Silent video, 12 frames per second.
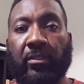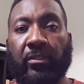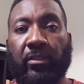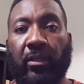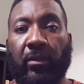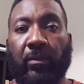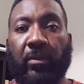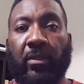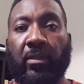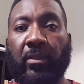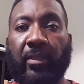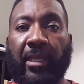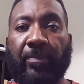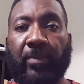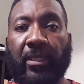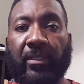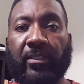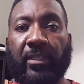So, that
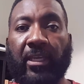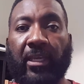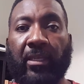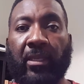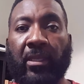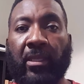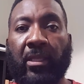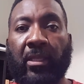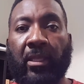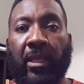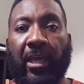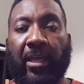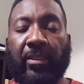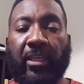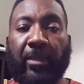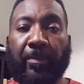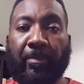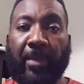being said, I
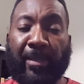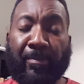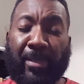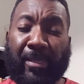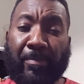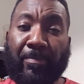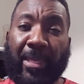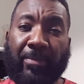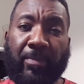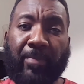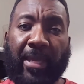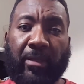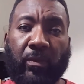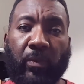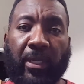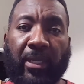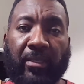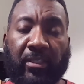think maybe
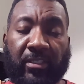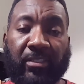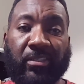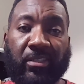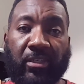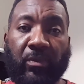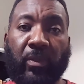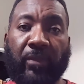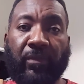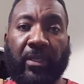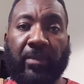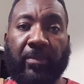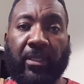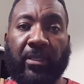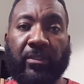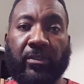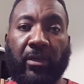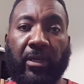McElwain, this is the good week for him to
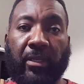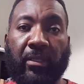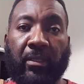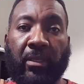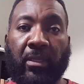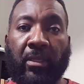get started.